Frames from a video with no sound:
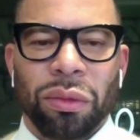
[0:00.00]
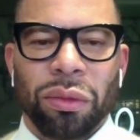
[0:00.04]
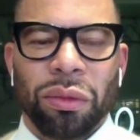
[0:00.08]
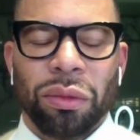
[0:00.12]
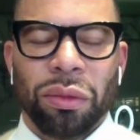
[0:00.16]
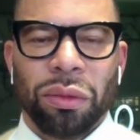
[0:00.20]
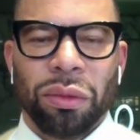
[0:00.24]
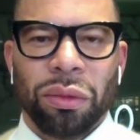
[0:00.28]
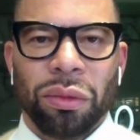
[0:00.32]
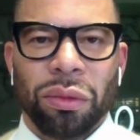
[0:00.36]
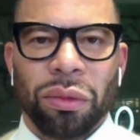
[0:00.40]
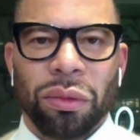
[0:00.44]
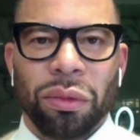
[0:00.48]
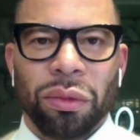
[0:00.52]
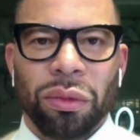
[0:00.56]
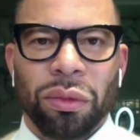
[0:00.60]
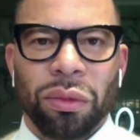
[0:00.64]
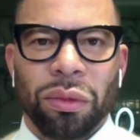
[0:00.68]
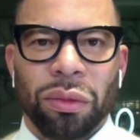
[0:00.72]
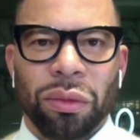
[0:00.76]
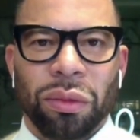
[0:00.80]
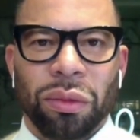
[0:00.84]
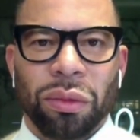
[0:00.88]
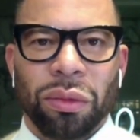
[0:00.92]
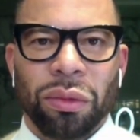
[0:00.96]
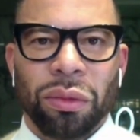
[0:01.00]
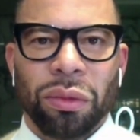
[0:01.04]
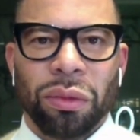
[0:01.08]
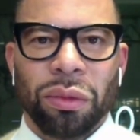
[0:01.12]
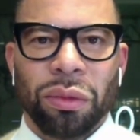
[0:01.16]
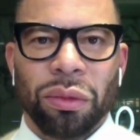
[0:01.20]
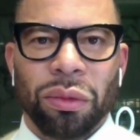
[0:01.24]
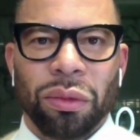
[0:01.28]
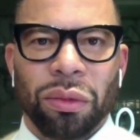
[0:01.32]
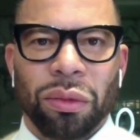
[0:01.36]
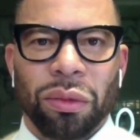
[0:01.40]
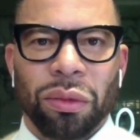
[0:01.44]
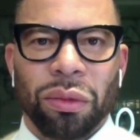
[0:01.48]

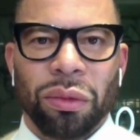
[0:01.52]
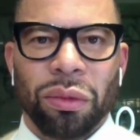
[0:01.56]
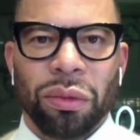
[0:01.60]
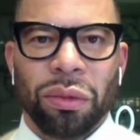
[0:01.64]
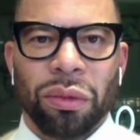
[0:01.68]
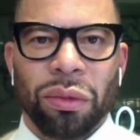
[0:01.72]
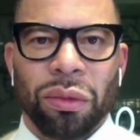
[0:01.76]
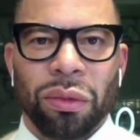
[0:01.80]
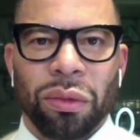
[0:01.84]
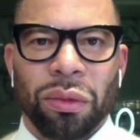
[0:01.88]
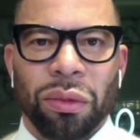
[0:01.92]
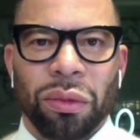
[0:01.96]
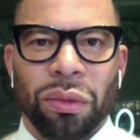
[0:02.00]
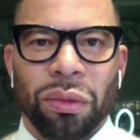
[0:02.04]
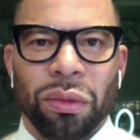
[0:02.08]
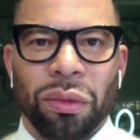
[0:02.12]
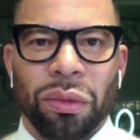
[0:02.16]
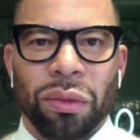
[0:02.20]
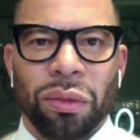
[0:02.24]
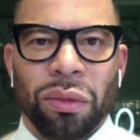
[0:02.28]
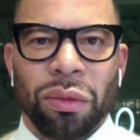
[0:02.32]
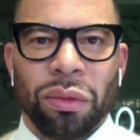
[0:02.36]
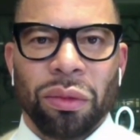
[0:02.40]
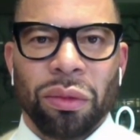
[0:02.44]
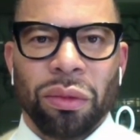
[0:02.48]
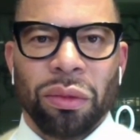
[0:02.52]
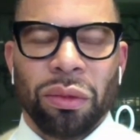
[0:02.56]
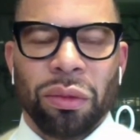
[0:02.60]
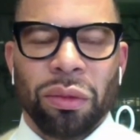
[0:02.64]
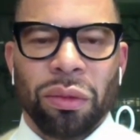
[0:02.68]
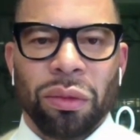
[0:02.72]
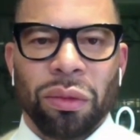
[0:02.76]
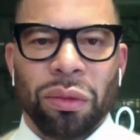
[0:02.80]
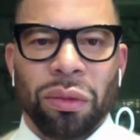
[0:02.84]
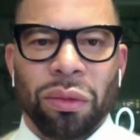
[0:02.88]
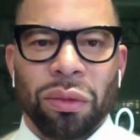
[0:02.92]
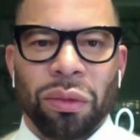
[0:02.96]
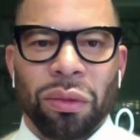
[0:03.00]

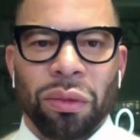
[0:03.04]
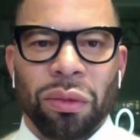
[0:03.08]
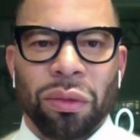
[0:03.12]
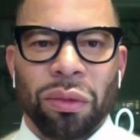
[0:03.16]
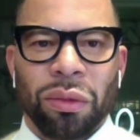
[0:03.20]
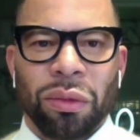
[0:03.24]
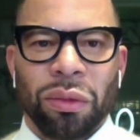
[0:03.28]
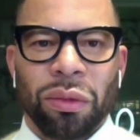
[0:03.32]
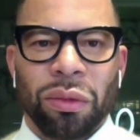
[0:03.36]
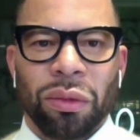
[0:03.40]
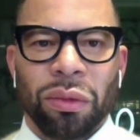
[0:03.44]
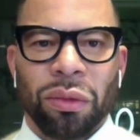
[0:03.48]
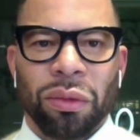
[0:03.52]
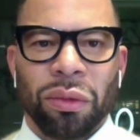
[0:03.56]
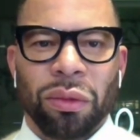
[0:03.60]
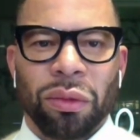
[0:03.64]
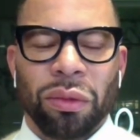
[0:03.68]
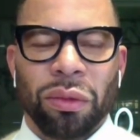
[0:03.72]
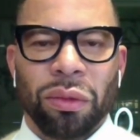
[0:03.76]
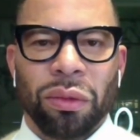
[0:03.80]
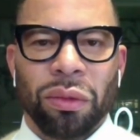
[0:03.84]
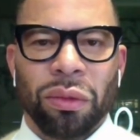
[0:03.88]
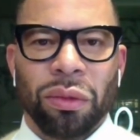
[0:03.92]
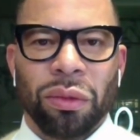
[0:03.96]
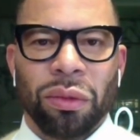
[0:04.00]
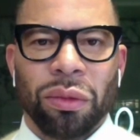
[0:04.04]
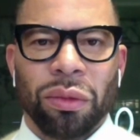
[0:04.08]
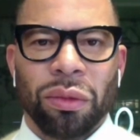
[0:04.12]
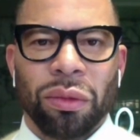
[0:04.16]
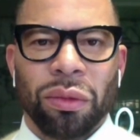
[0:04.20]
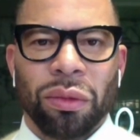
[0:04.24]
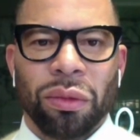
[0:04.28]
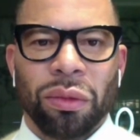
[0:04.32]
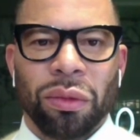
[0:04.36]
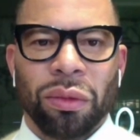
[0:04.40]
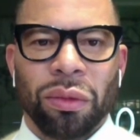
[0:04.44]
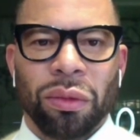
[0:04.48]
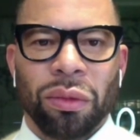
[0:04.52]

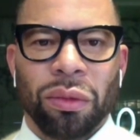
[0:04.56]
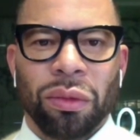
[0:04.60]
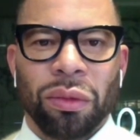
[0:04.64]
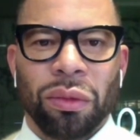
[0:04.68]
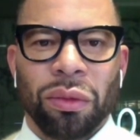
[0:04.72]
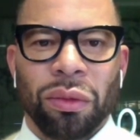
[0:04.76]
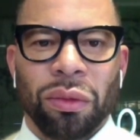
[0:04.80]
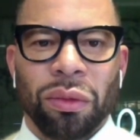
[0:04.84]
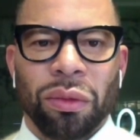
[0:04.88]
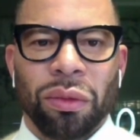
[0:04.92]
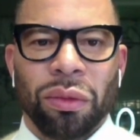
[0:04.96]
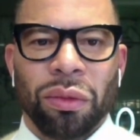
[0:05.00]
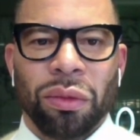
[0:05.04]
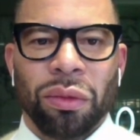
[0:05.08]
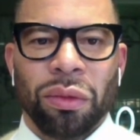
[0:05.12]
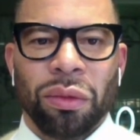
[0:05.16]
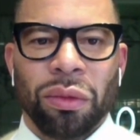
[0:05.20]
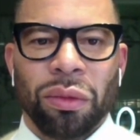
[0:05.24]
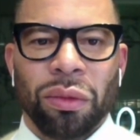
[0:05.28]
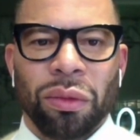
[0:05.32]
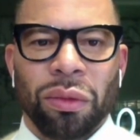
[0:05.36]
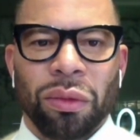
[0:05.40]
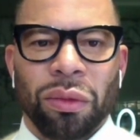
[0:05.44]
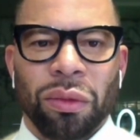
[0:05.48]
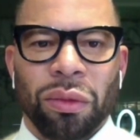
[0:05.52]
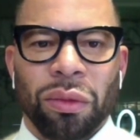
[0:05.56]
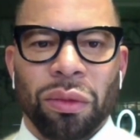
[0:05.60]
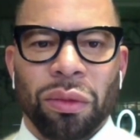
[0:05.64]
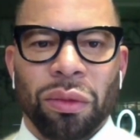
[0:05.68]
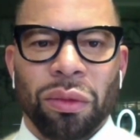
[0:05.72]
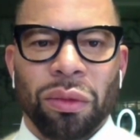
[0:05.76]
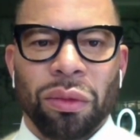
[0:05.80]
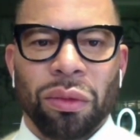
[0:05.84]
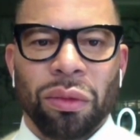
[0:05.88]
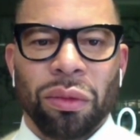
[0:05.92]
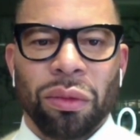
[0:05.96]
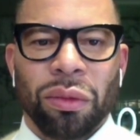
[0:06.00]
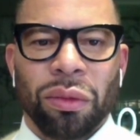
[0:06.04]

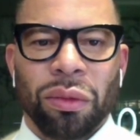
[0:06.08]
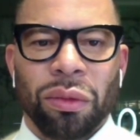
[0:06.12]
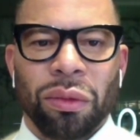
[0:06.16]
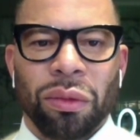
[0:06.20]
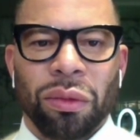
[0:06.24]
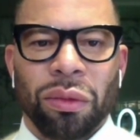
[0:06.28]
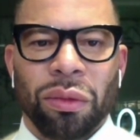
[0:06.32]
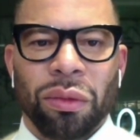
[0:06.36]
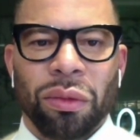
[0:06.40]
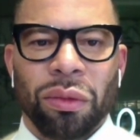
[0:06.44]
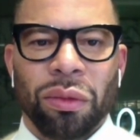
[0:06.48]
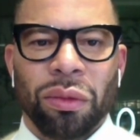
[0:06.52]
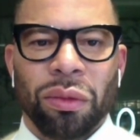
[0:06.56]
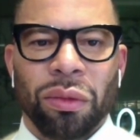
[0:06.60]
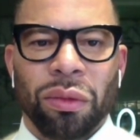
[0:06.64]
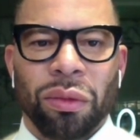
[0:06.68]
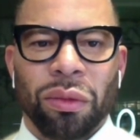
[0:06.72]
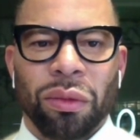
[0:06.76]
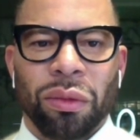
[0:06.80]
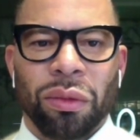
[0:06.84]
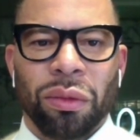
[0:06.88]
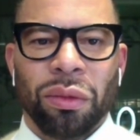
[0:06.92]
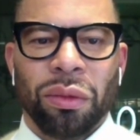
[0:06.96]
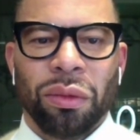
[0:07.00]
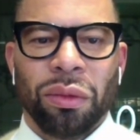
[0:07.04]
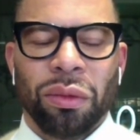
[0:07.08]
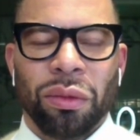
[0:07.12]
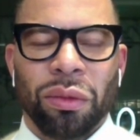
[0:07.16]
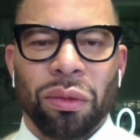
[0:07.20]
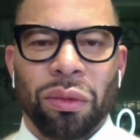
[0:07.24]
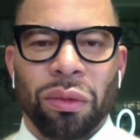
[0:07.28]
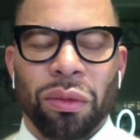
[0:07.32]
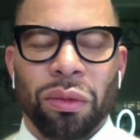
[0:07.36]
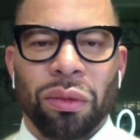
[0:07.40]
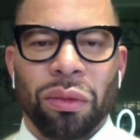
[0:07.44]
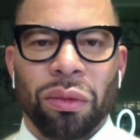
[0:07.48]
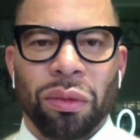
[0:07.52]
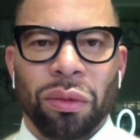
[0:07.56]

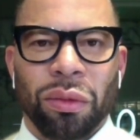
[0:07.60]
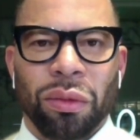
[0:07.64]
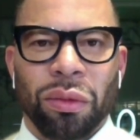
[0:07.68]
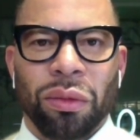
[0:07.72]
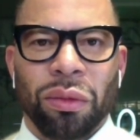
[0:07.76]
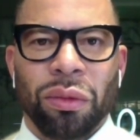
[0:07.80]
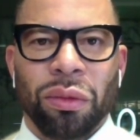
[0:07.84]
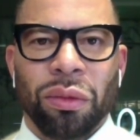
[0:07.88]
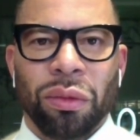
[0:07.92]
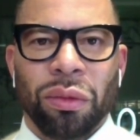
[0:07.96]
No words are spoken by the person on screen.